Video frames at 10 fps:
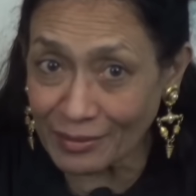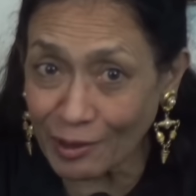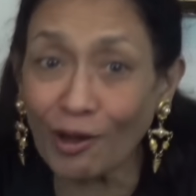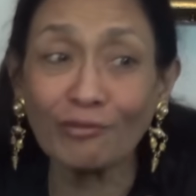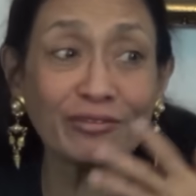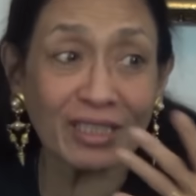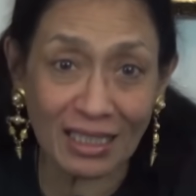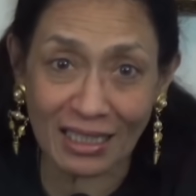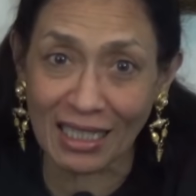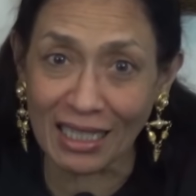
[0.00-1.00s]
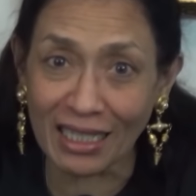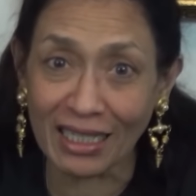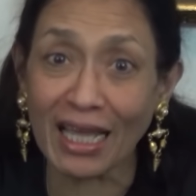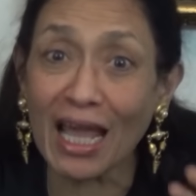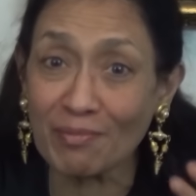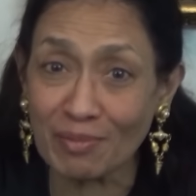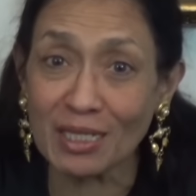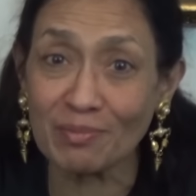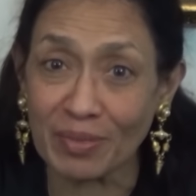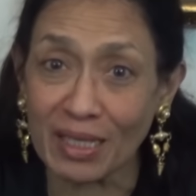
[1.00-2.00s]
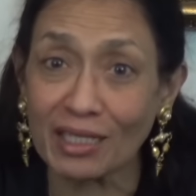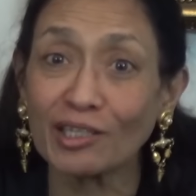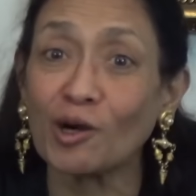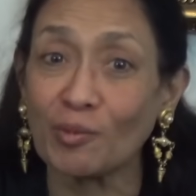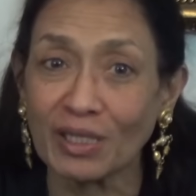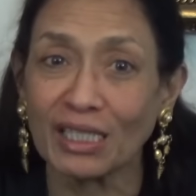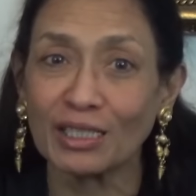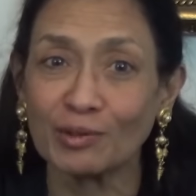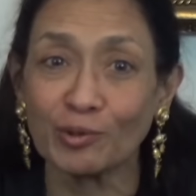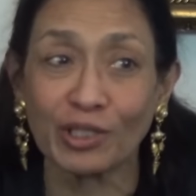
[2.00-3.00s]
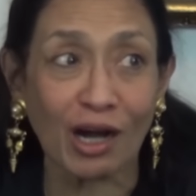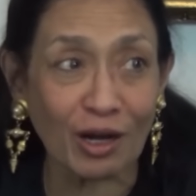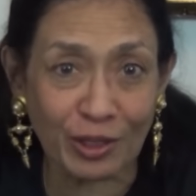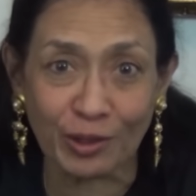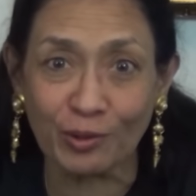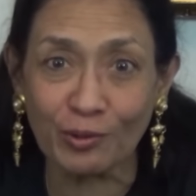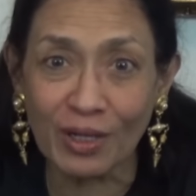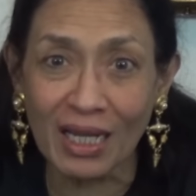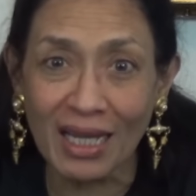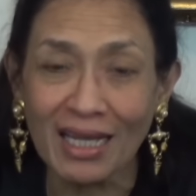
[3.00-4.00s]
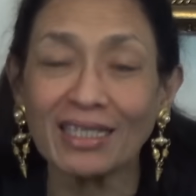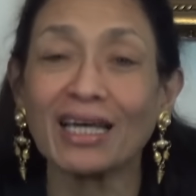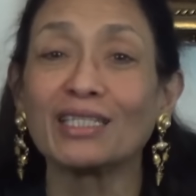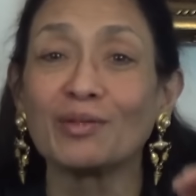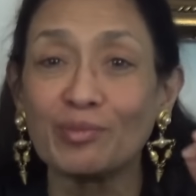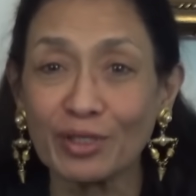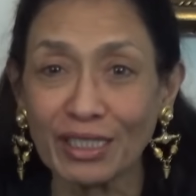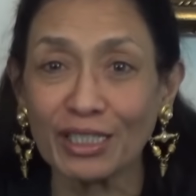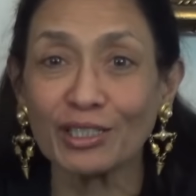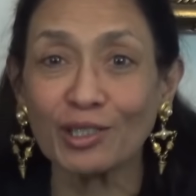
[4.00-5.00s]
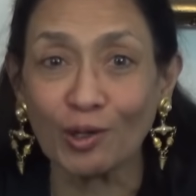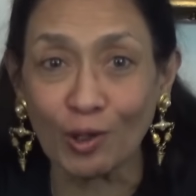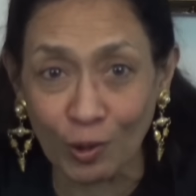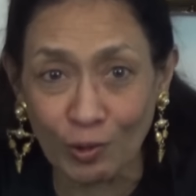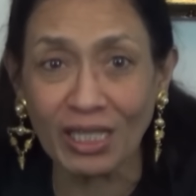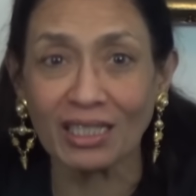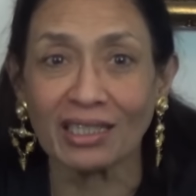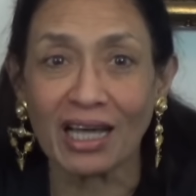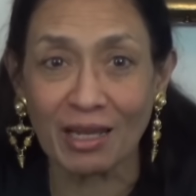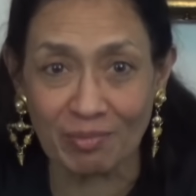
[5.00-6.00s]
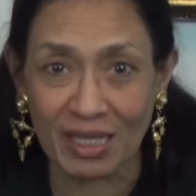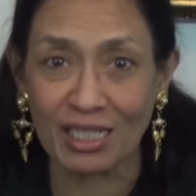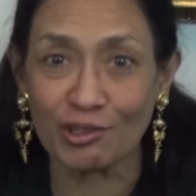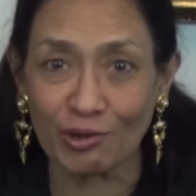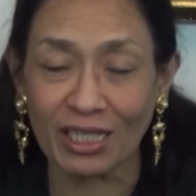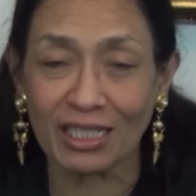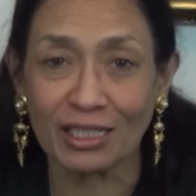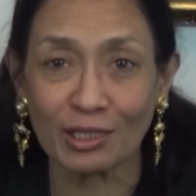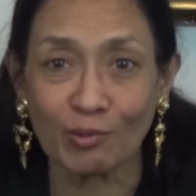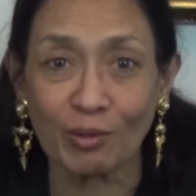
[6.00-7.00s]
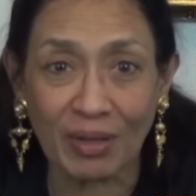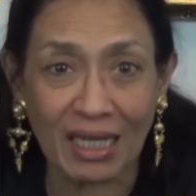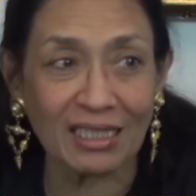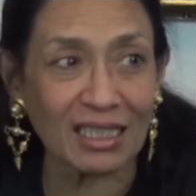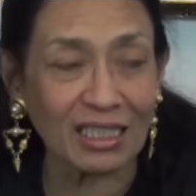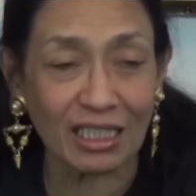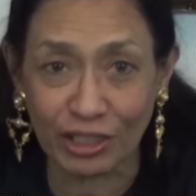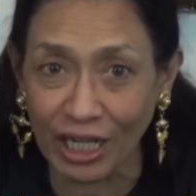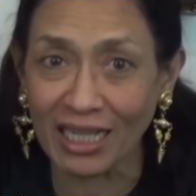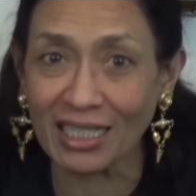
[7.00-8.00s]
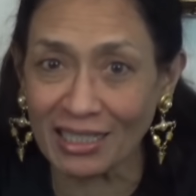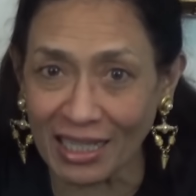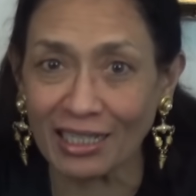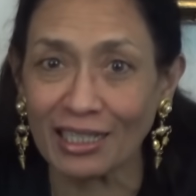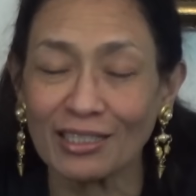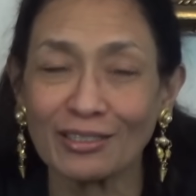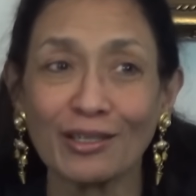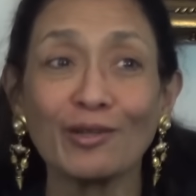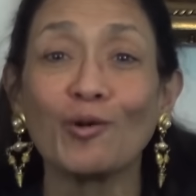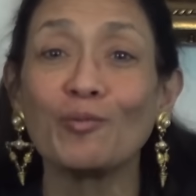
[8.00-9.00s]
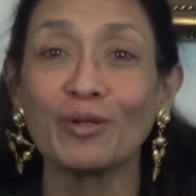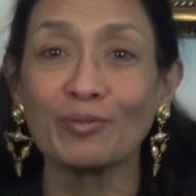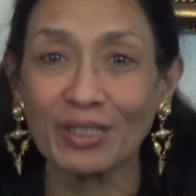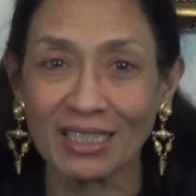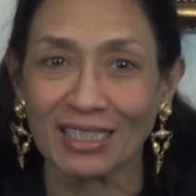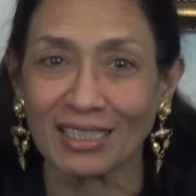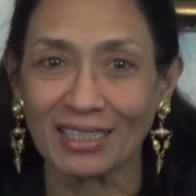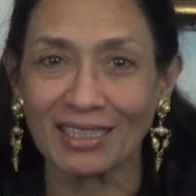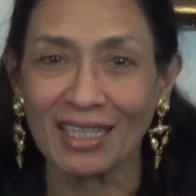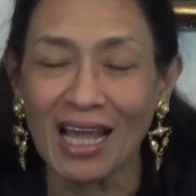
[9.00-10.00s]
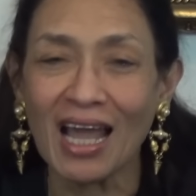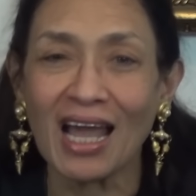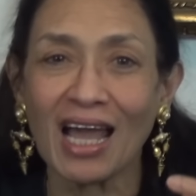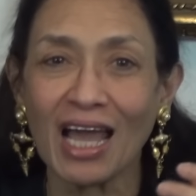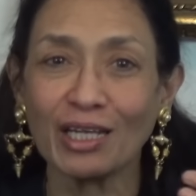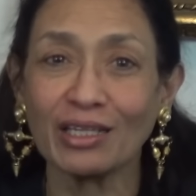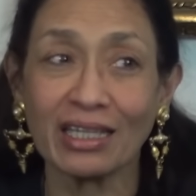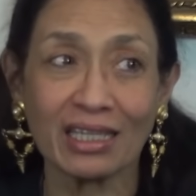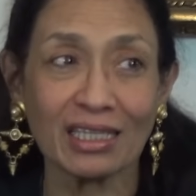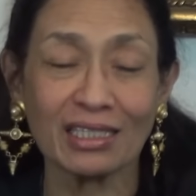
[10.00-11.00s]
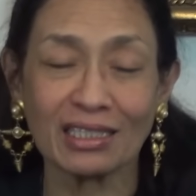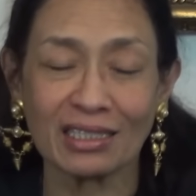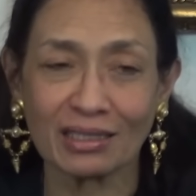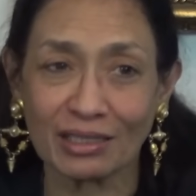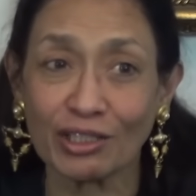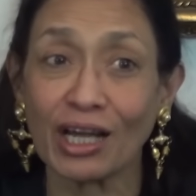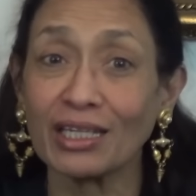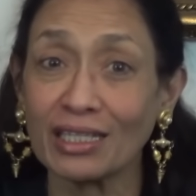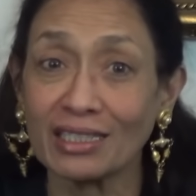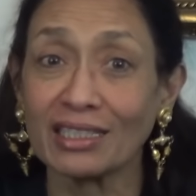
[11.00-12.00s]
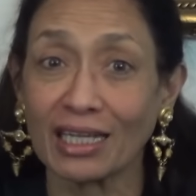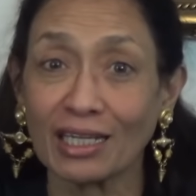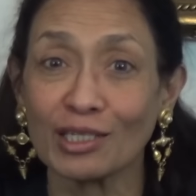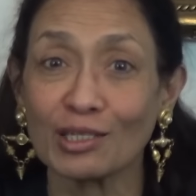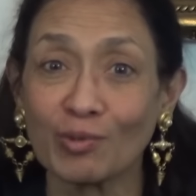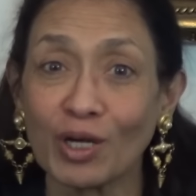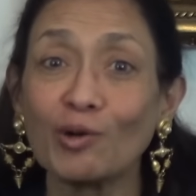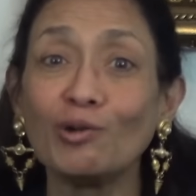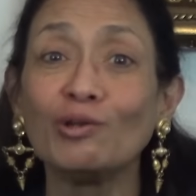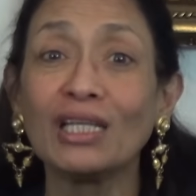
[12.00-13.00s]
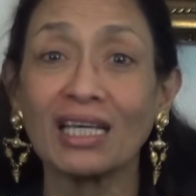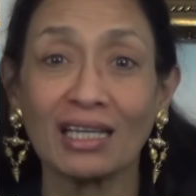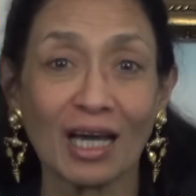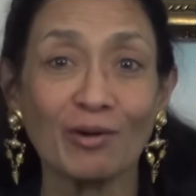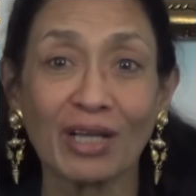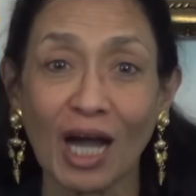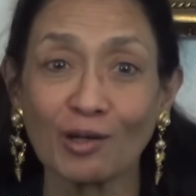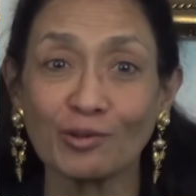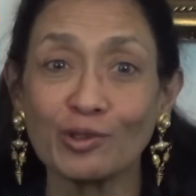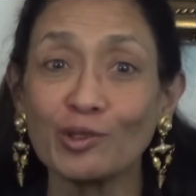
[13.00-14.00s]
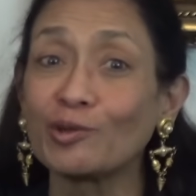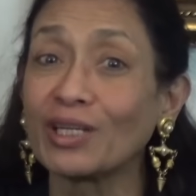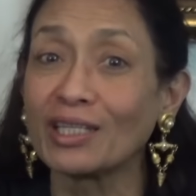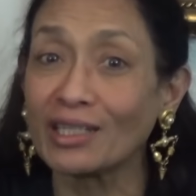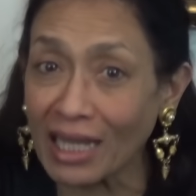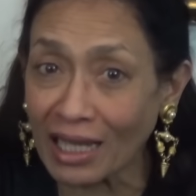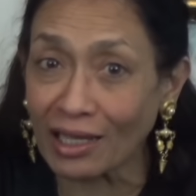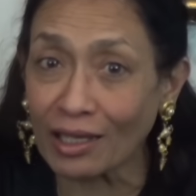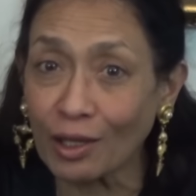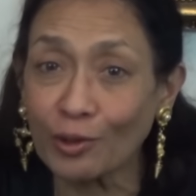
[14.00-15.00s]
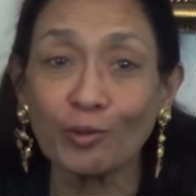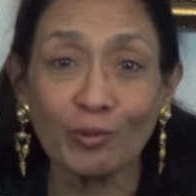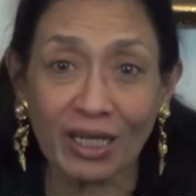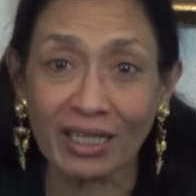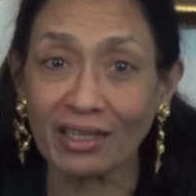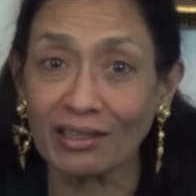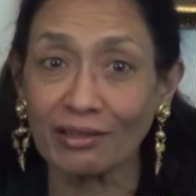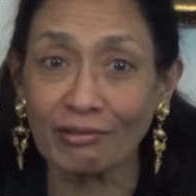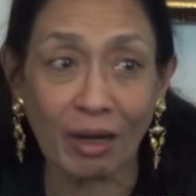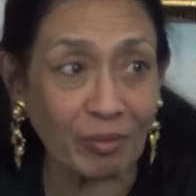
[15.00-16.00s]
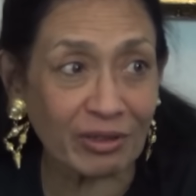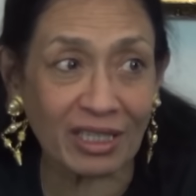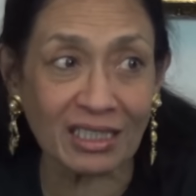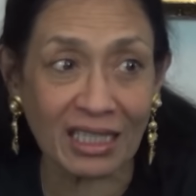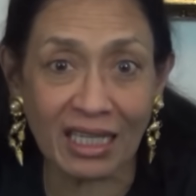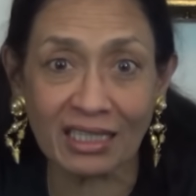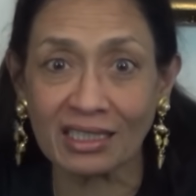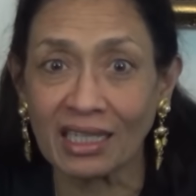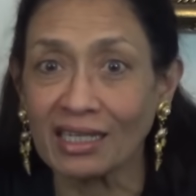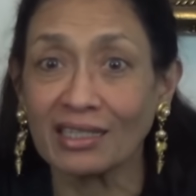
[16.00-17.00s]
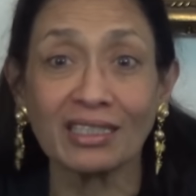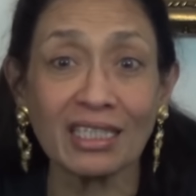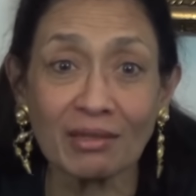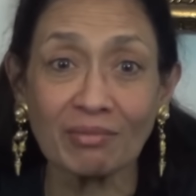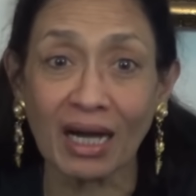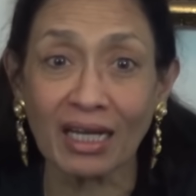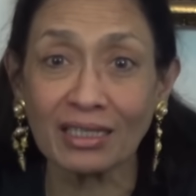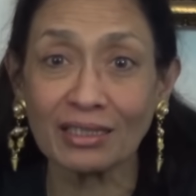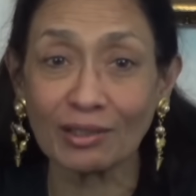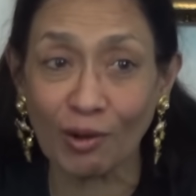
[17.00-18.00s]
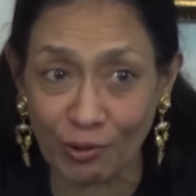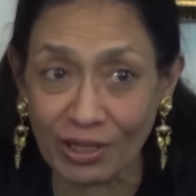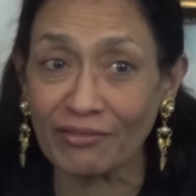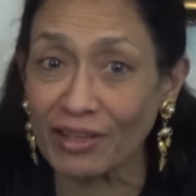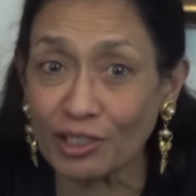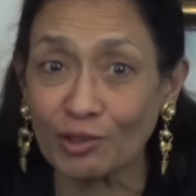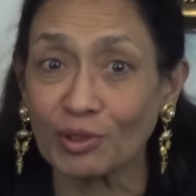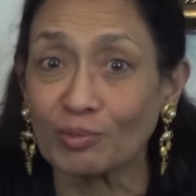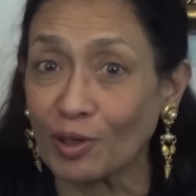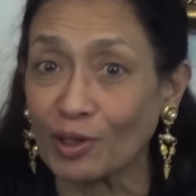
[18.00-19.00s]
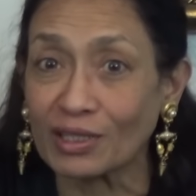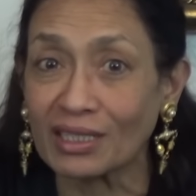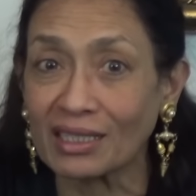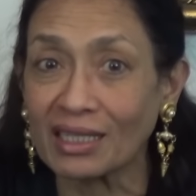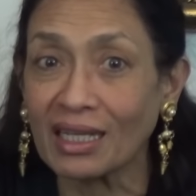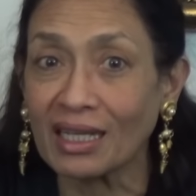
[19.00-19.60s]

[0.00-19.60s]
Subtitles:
Conversely, the MCP, the communists, would argue that the British colonial administrators were placing the Chinese settlers in open prisons, and these Chinese settlers were only allowed out during the day to work in the rubber estates, the tin mines, or their vegetable plots.